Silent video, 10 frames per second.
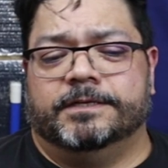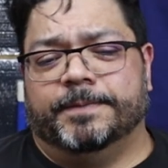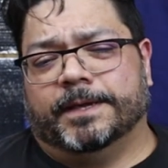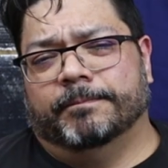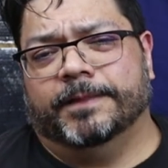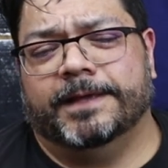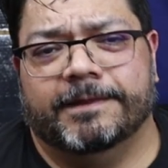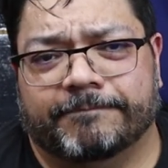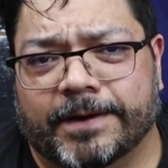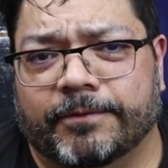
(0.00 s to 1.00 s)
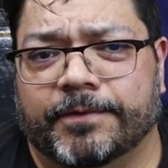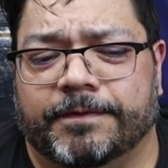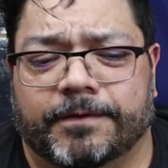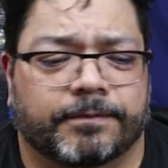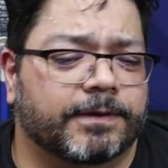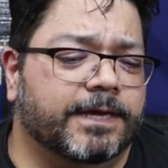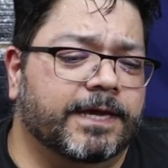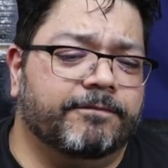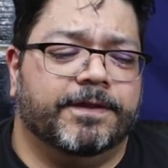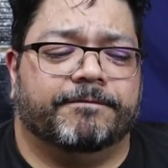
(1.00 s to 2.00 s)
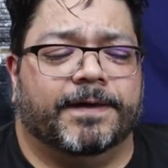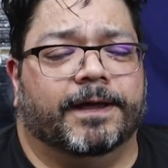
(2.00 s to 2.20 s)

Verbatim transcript: To be completely frank with you, even if